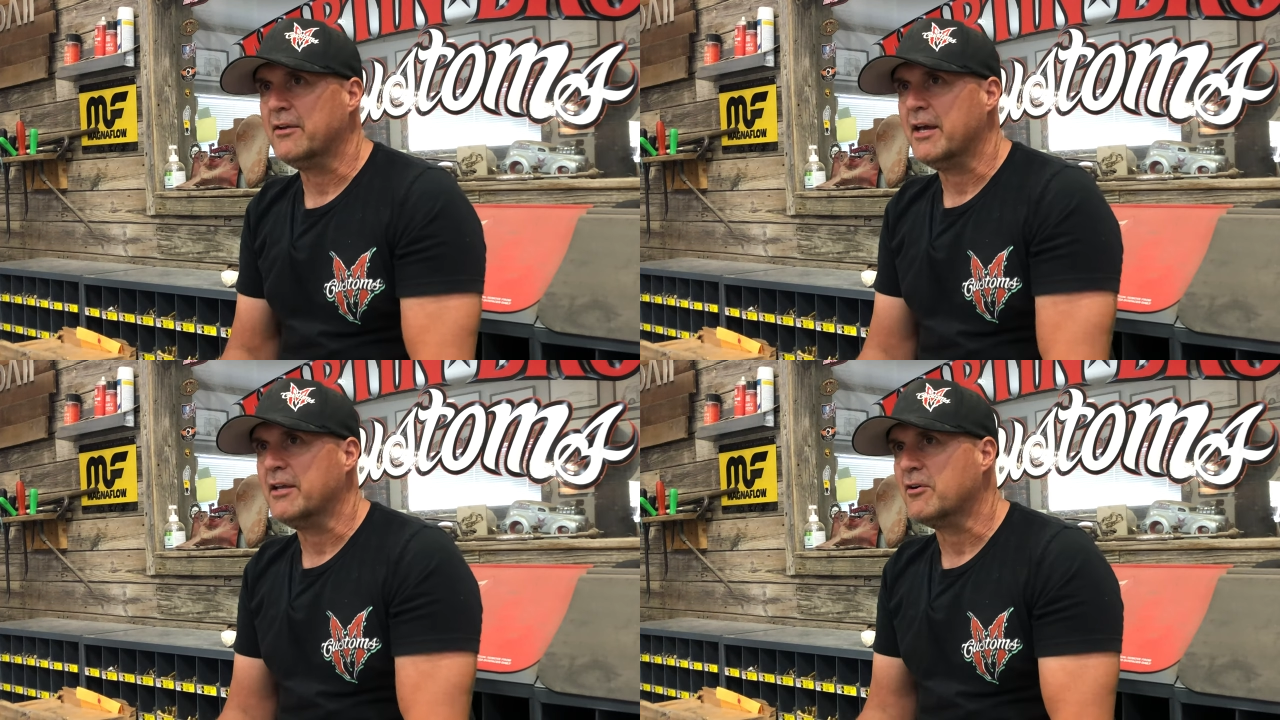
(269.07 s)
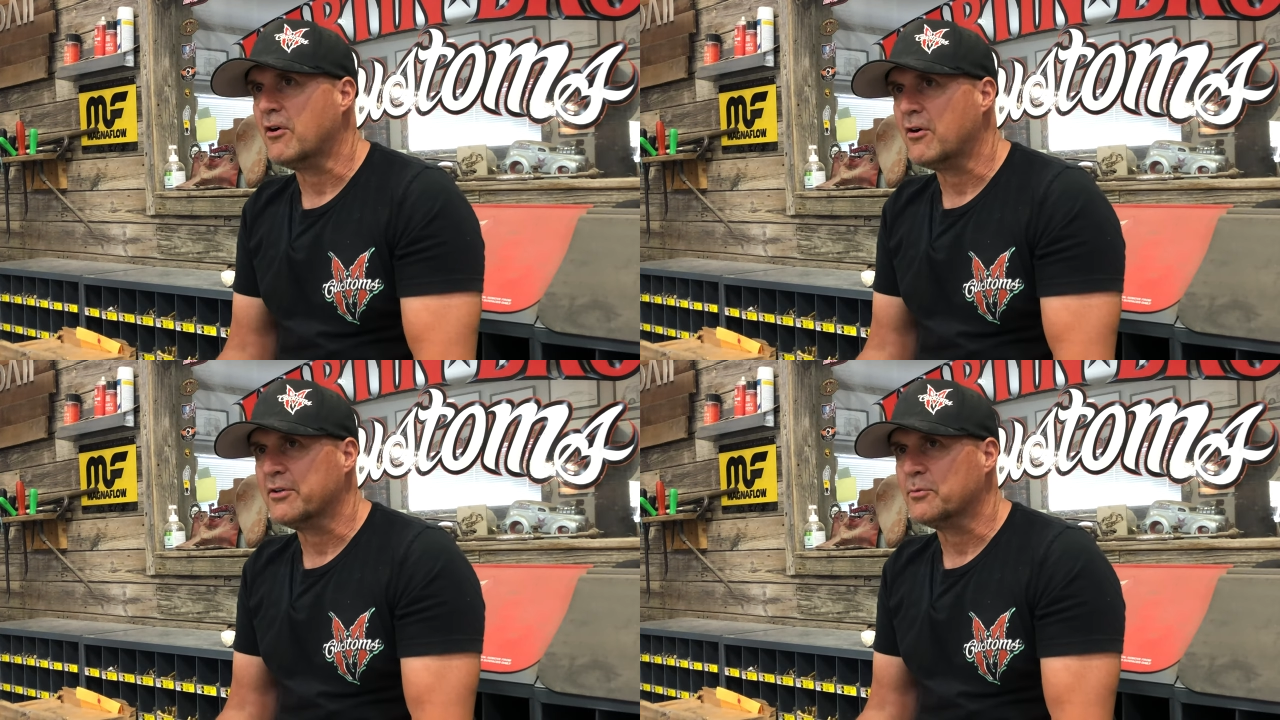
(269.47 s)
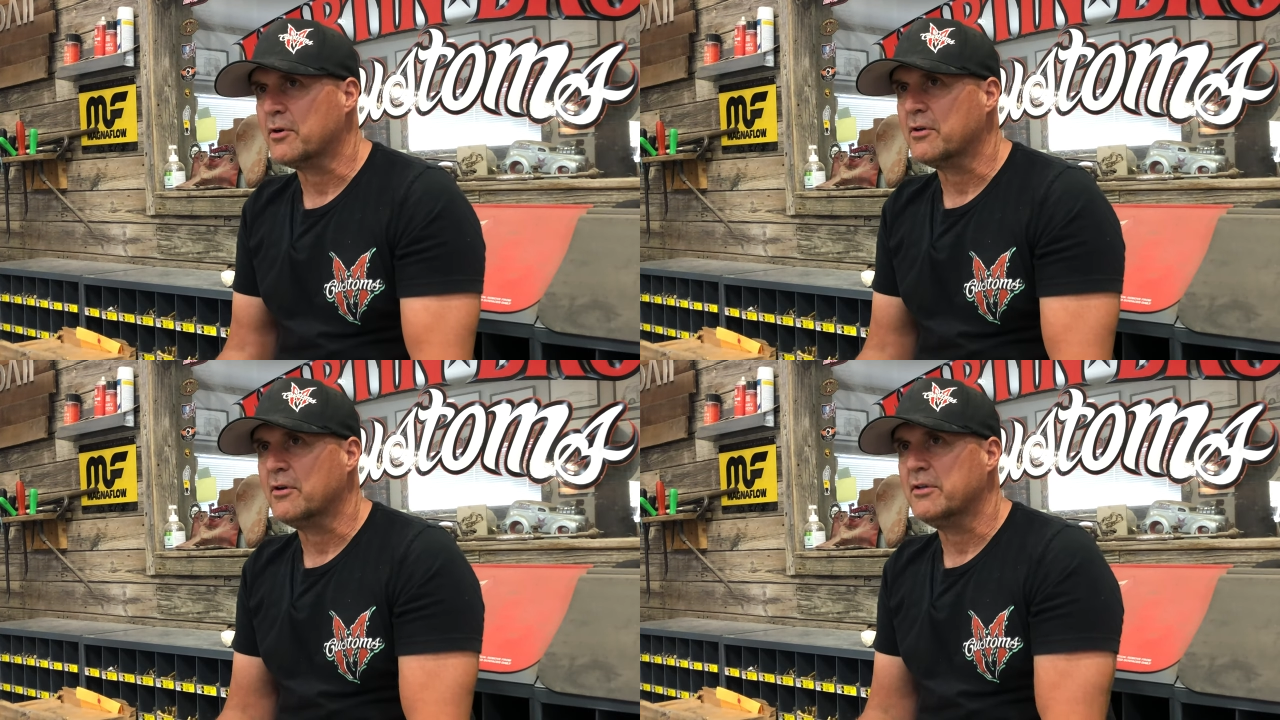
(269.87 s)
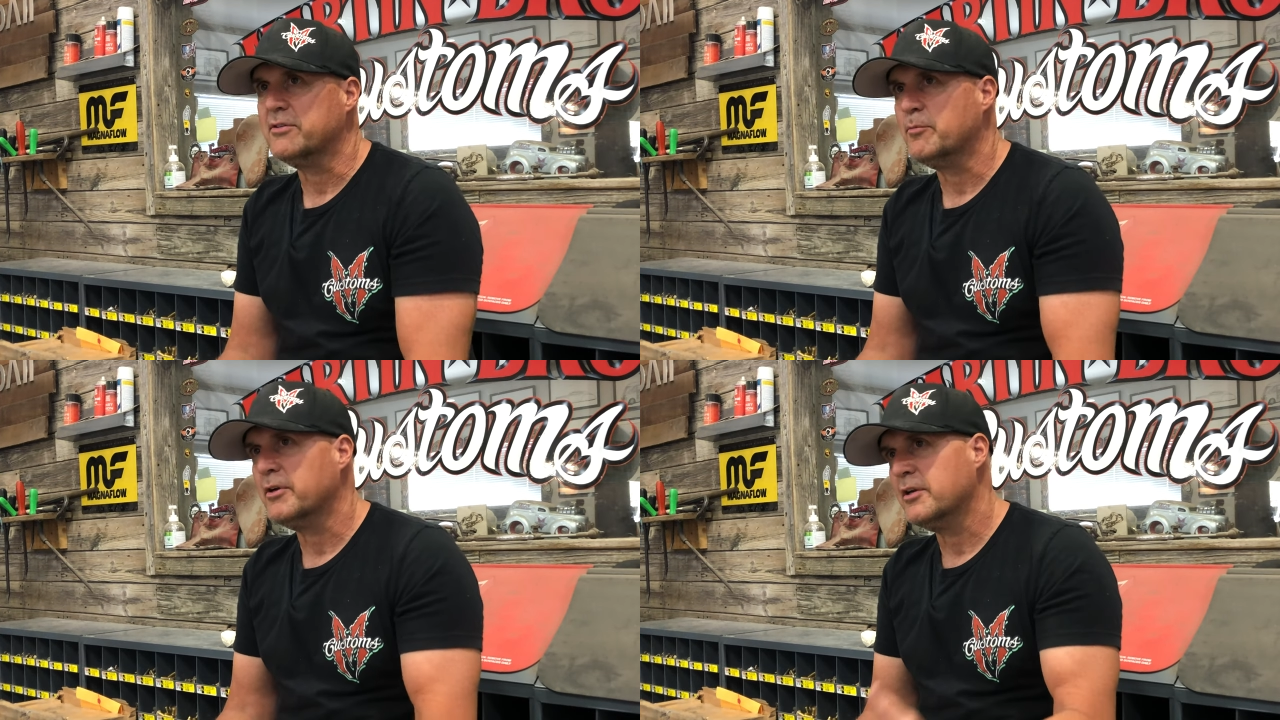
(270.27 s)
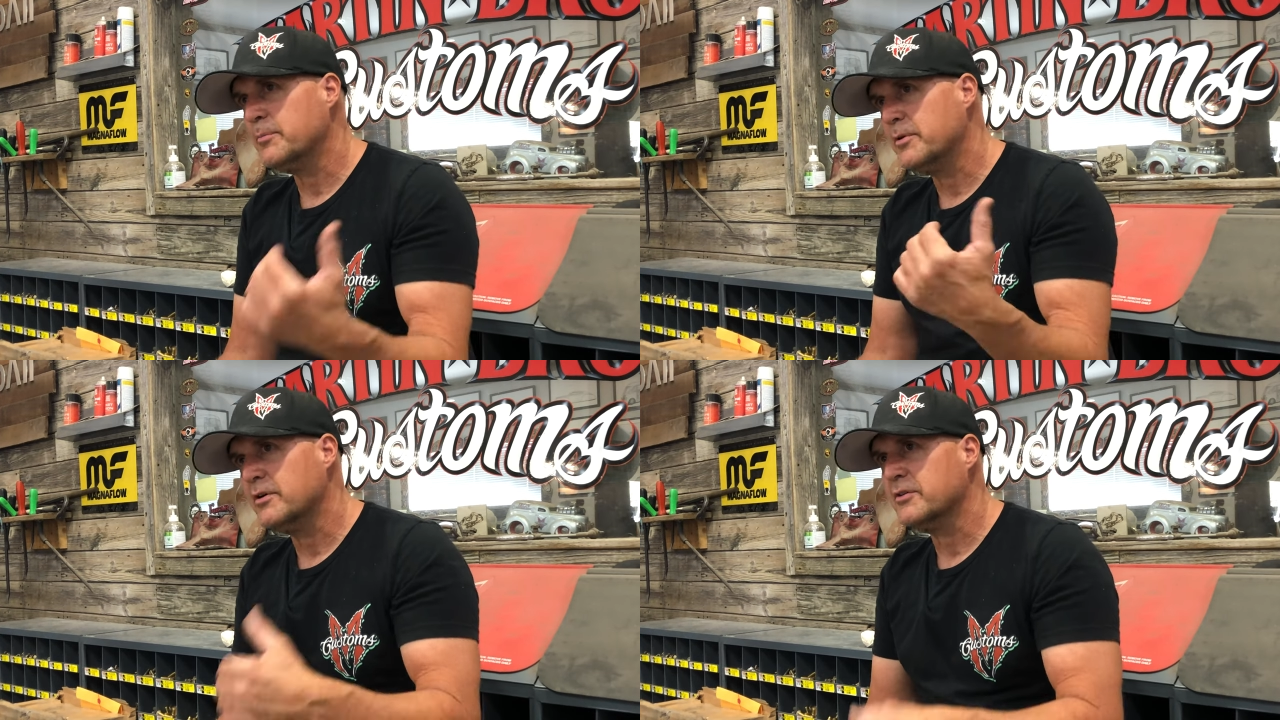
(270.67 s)
And I had a car I was working on. He said, bring it
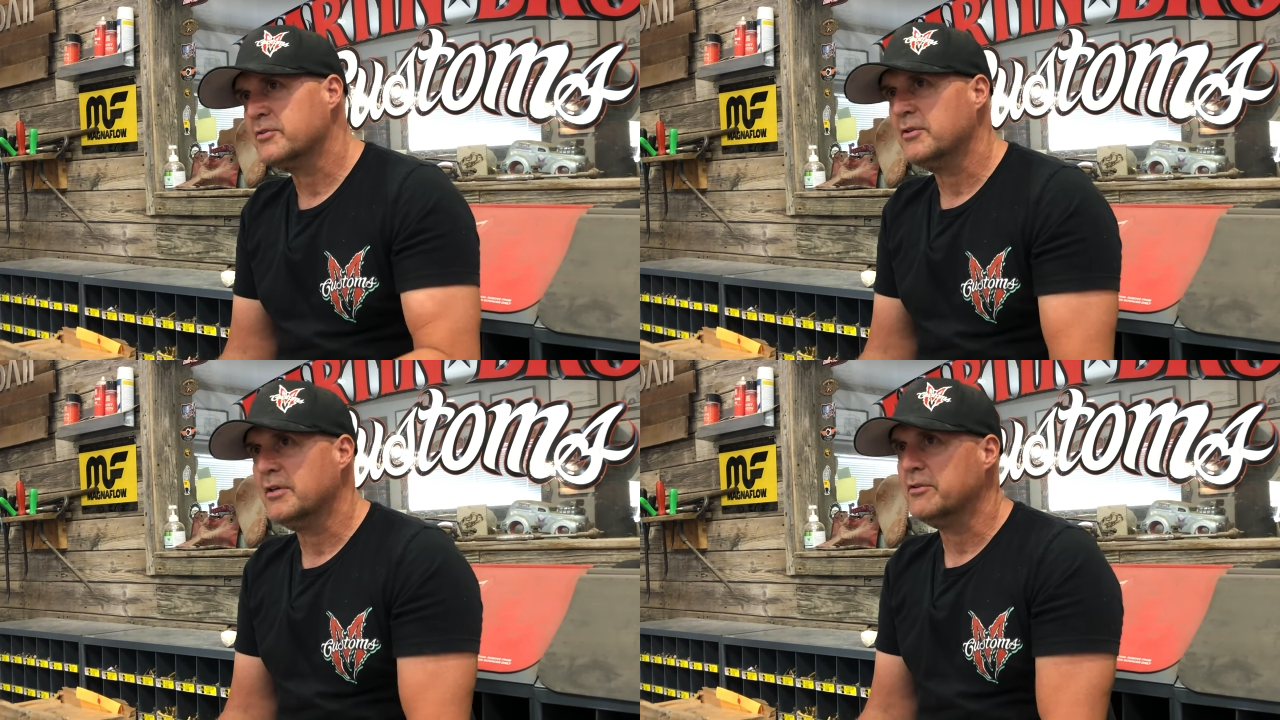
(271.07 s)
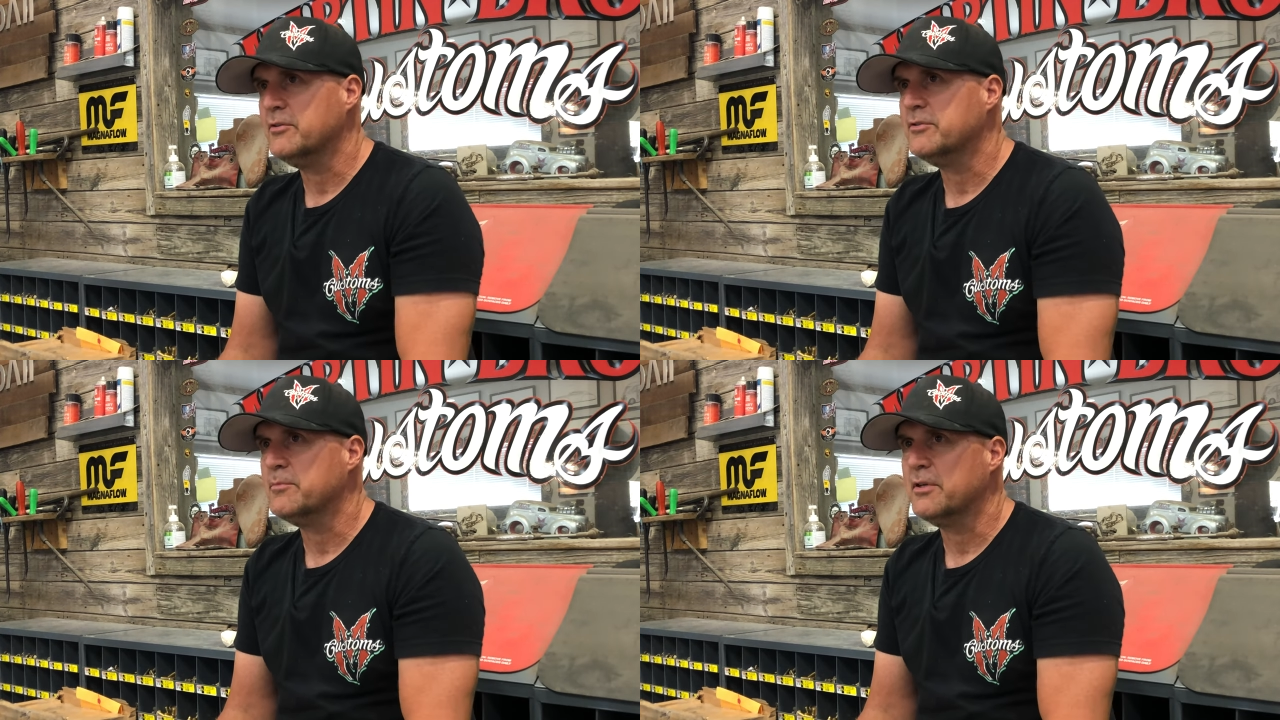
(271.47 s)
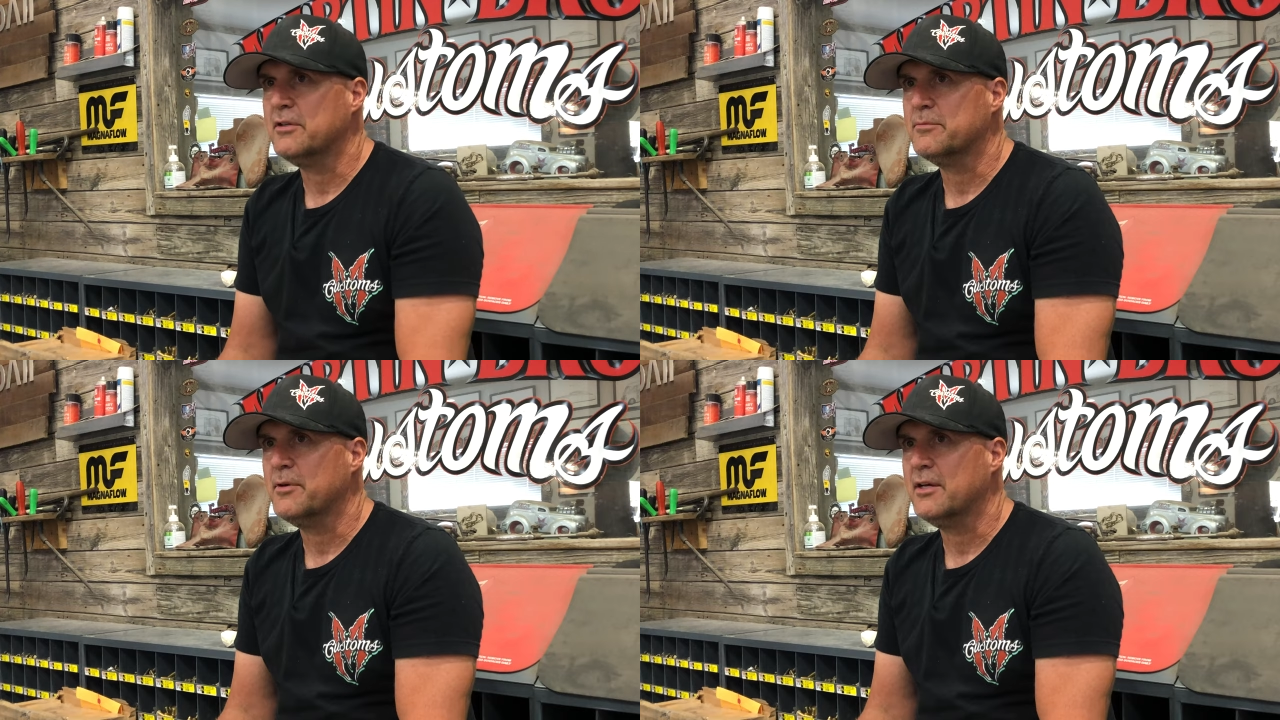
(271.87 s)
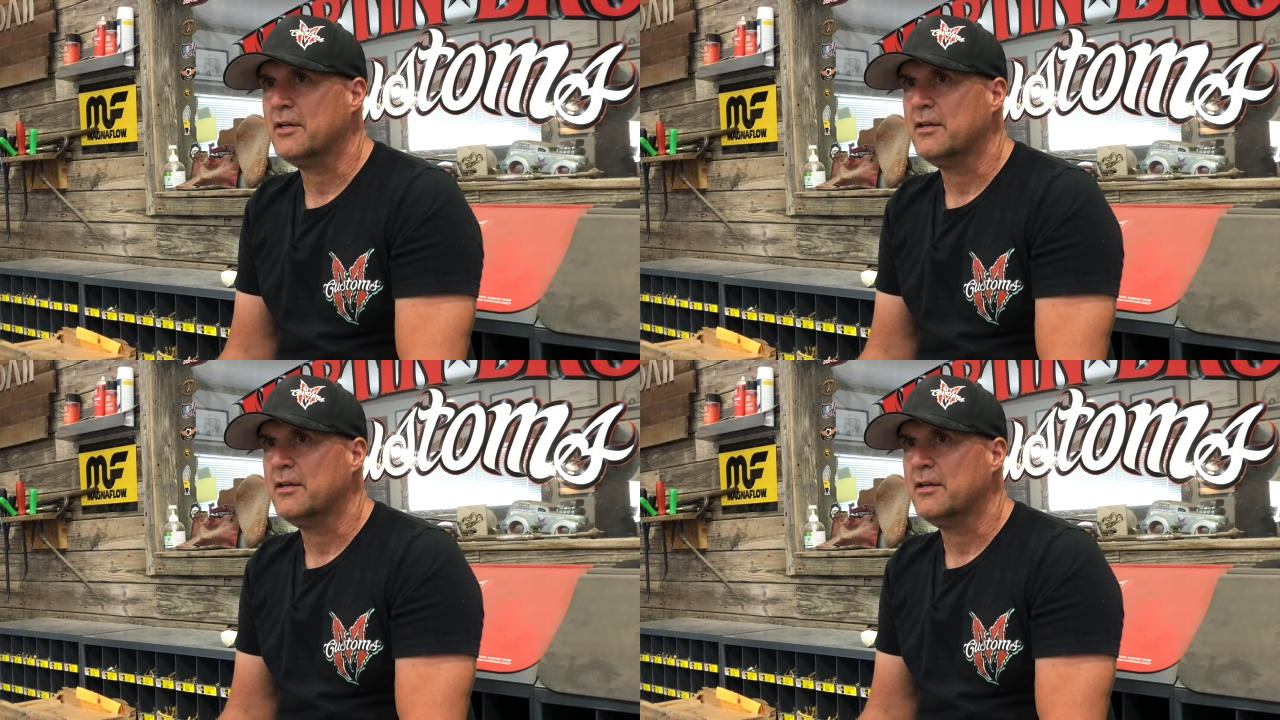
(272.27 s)
up here, I'll show you how to do some things, man.